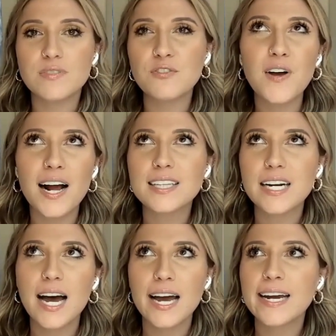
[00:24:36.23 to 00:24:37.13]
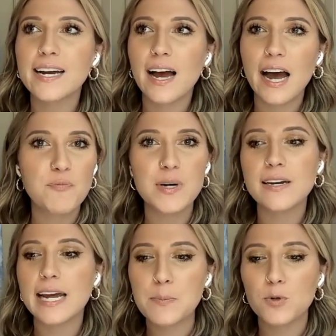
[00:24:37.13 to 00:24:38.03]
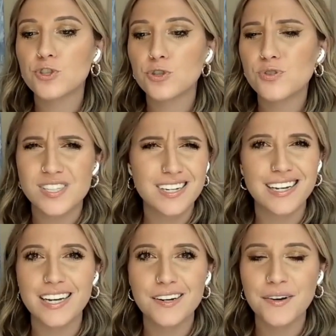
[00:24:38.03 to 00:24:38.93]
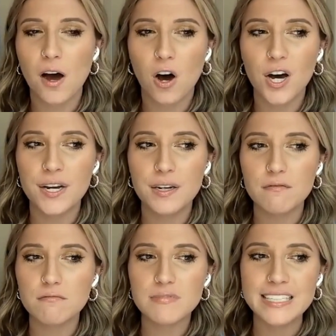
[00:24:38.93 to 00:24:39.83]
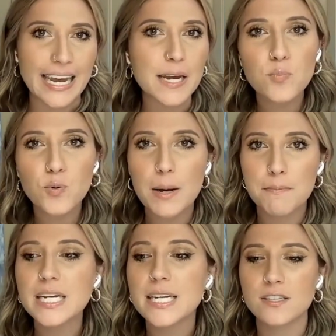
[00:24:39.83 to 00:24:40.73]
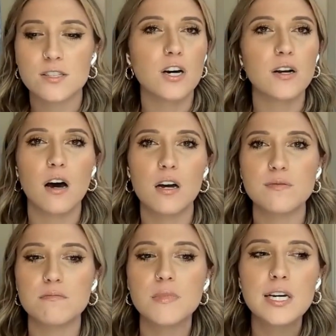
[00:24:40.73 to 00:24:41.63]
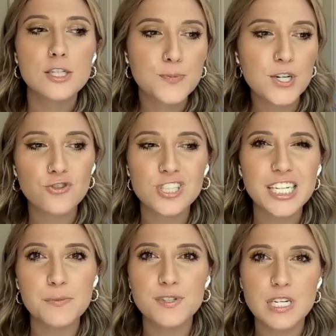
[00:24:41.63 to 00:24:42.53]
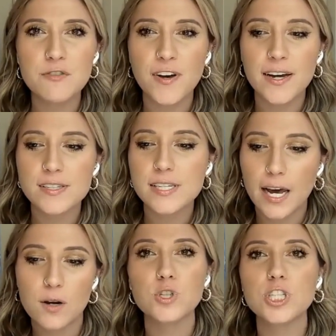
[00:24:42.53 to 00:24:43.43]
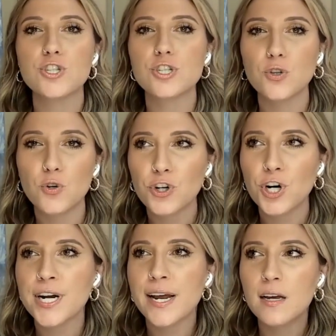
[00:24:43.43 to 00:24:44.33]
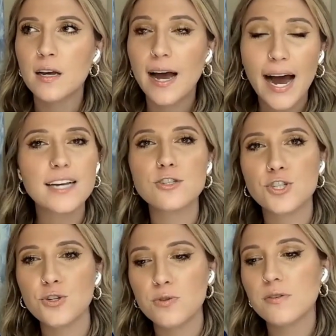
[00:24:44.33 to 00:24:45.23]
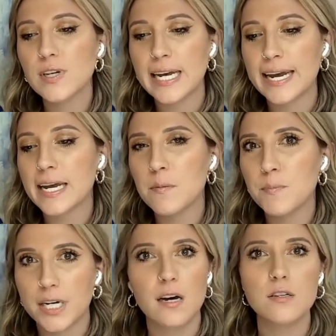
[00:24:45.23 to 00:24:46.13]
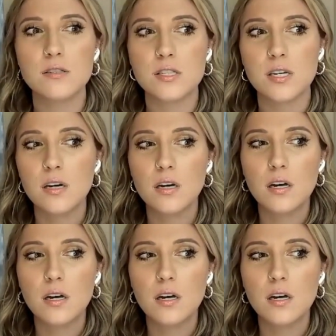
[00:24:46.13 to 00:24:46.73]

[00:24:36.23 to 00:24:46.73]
The fact that I have been able to sit in on game prep meetings, on special teams, defense, and really just learn as a student of the game because